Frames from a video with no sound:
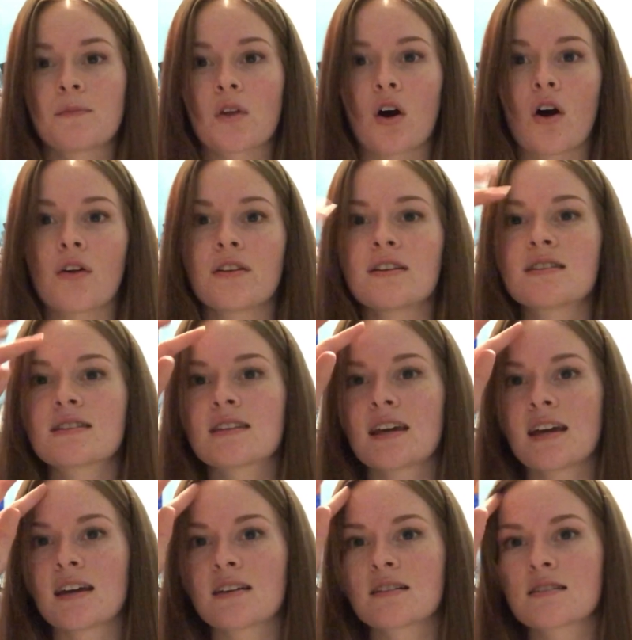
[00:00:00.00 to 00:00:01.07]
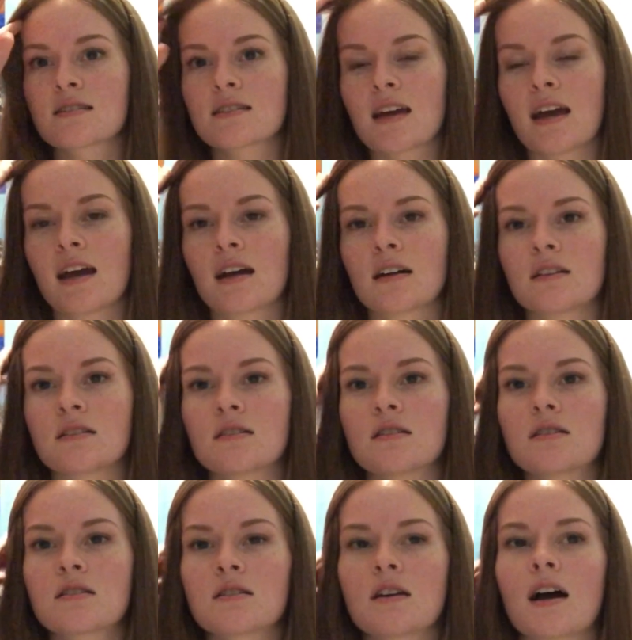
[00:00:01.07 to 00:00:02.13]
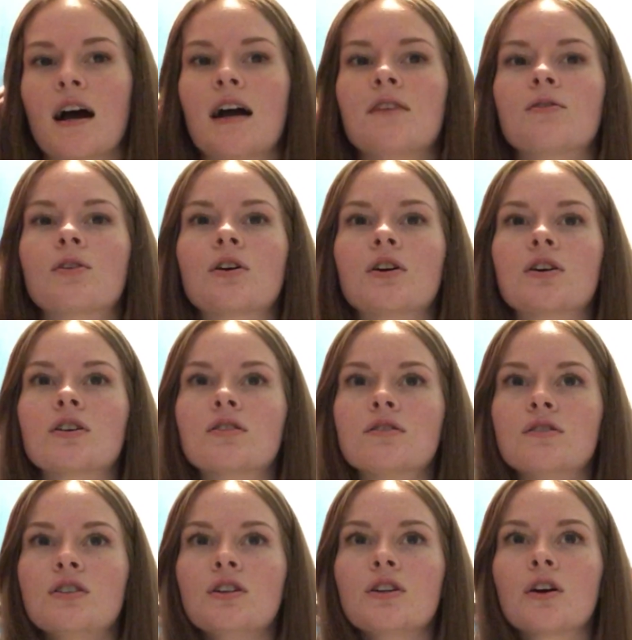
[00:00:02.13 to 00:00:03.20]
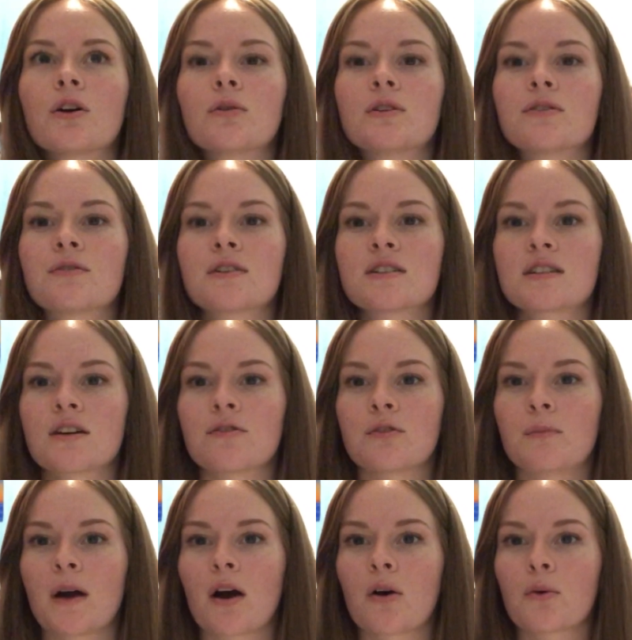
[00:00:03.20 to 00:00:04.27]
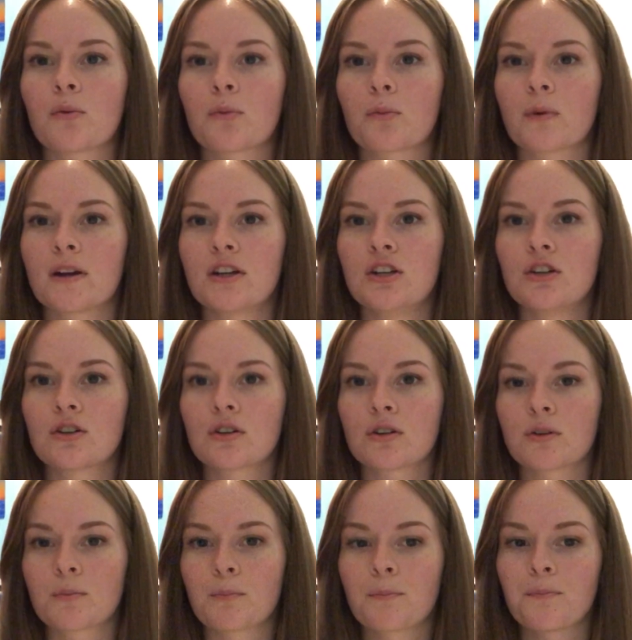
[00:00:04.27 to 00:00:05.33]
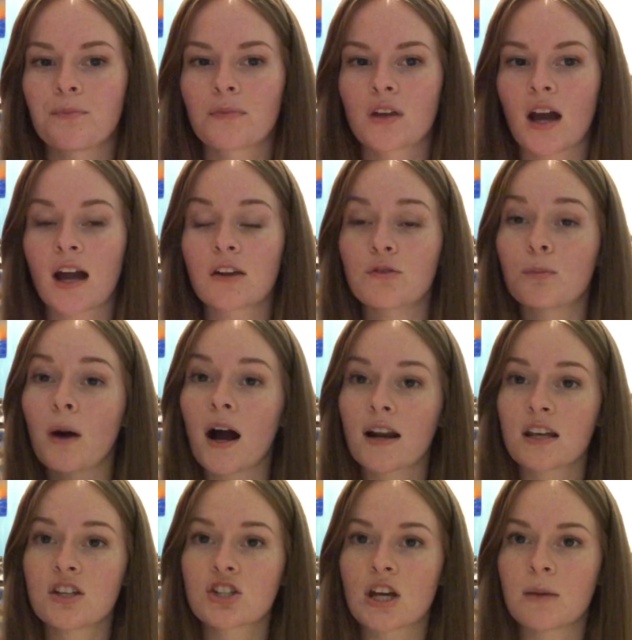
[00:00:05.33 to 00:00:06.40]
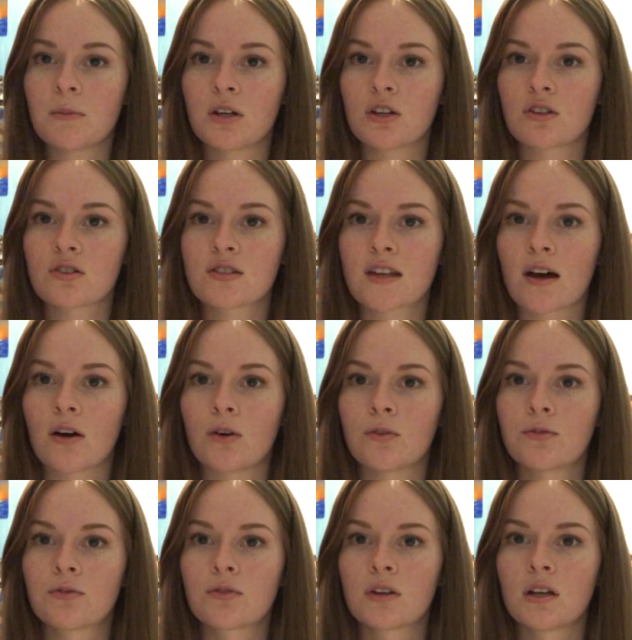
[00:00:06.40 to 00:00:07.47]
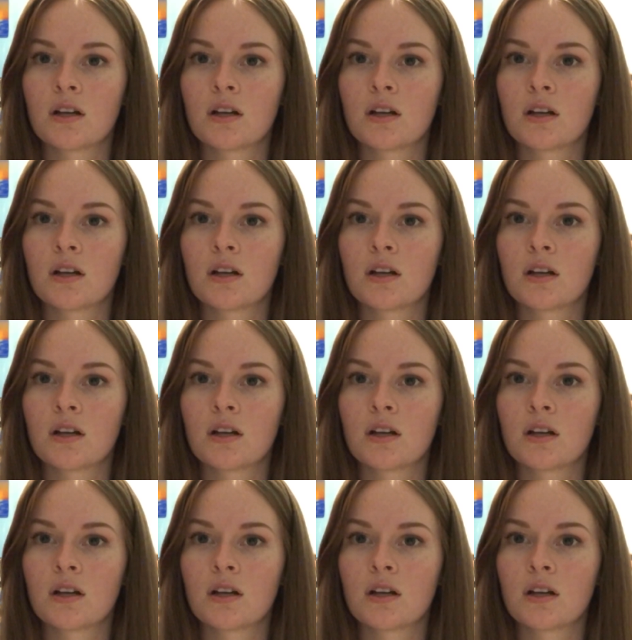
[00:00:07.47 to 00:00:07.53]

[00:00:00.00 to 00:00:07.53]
all these things, and I've heard, you know, different stuff about when you're kind of body shaming yourself,